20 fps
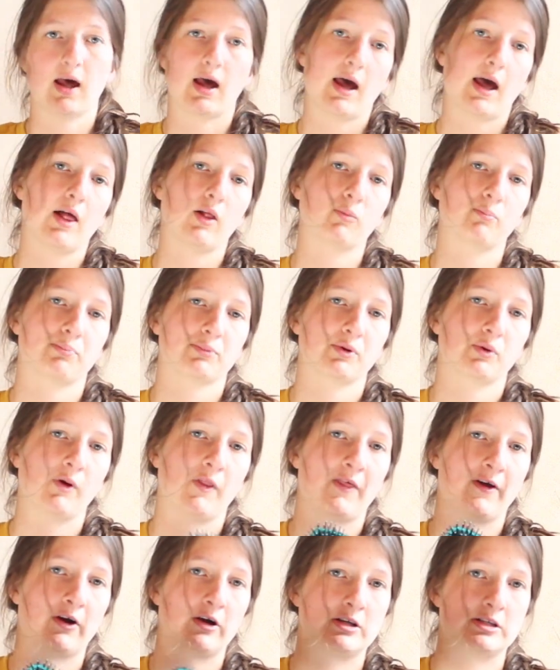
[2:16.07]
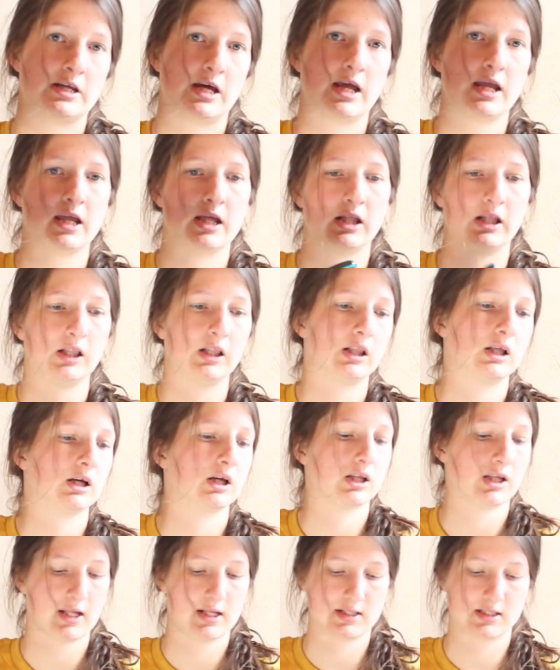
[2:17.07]
help with her tail.
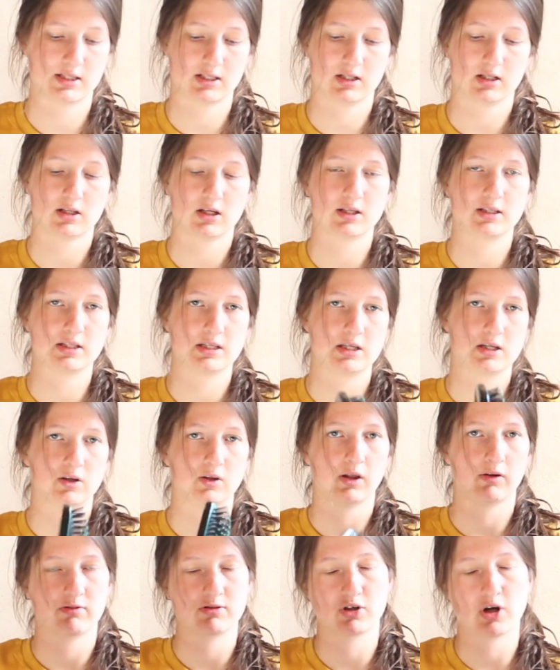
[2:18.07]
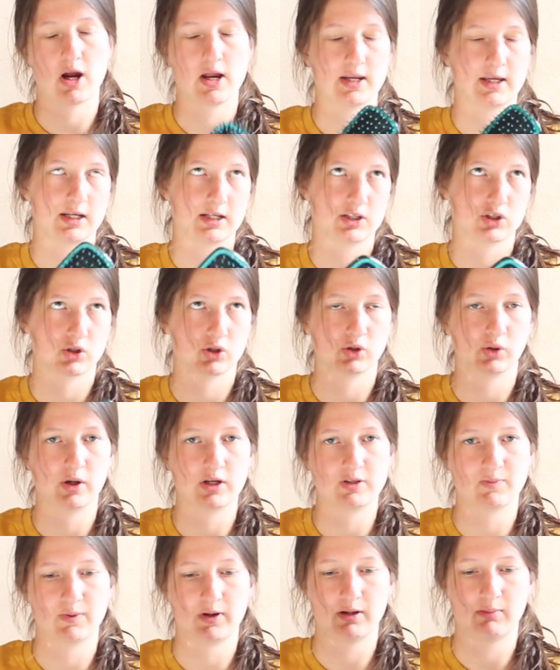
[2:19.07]
It's a teal. I was trying to get
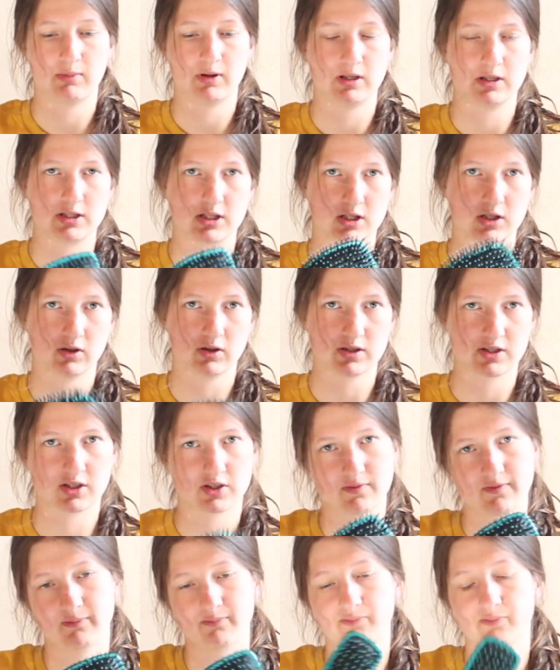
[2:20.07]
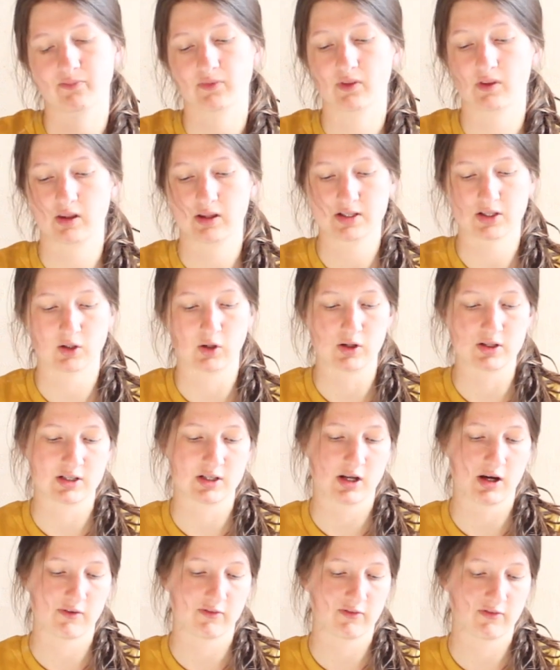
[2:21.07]
turquoise, but I mean, teal's, it's close
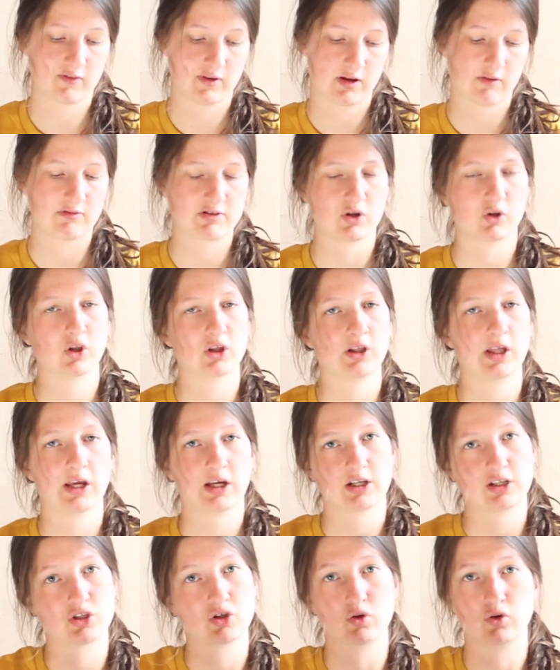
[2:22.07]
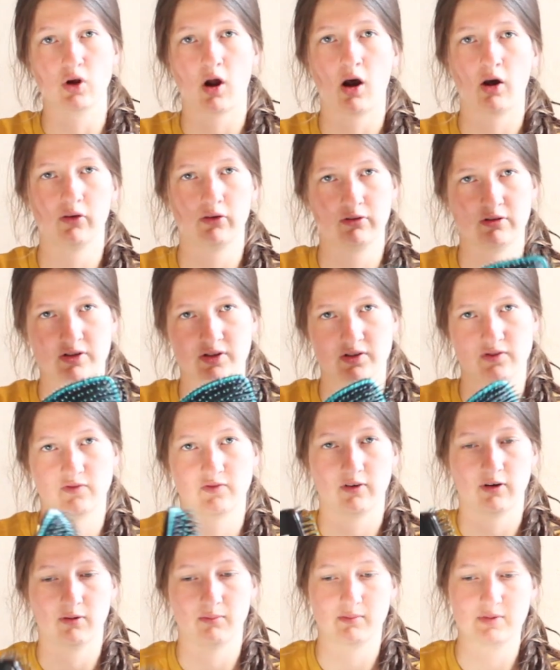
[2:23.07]
enough. It was only like $2
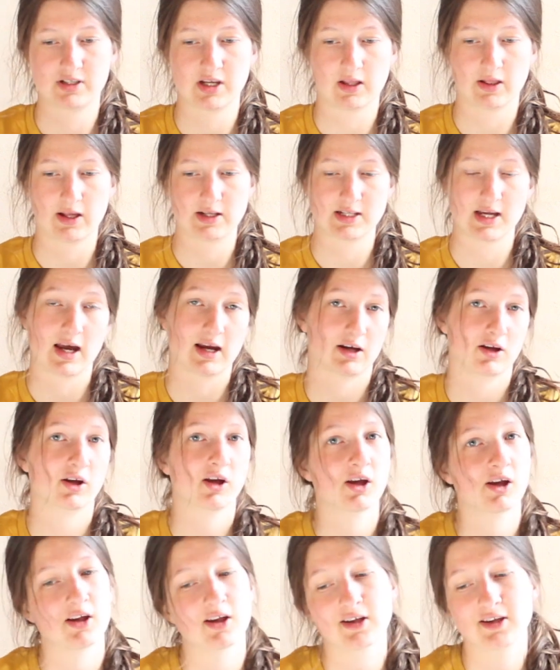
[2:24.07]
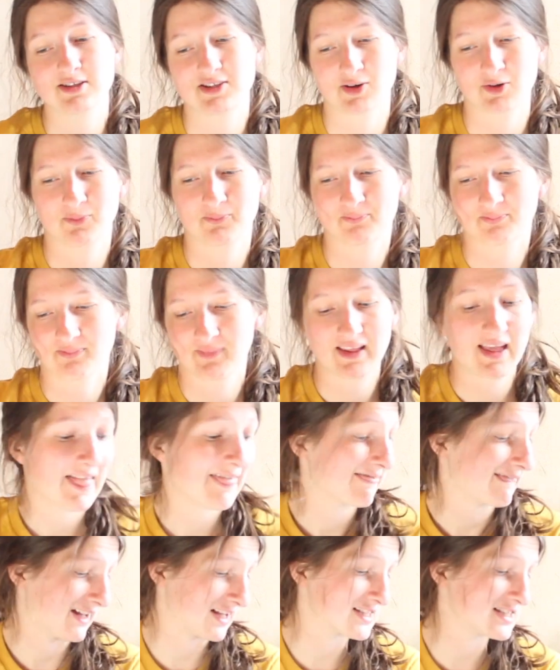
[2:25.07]
from Stateline Tack, so
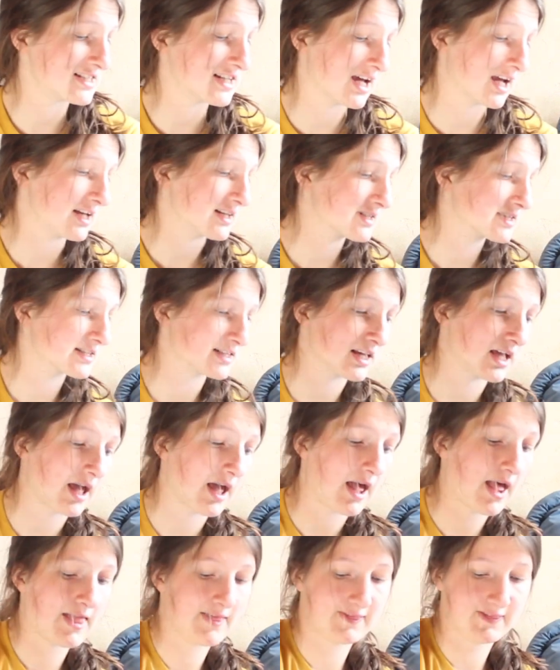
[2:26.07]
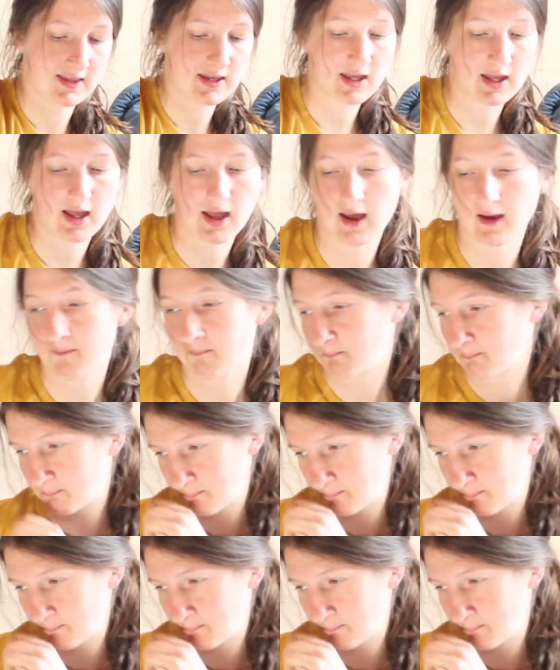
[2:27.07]
that's nice. And then,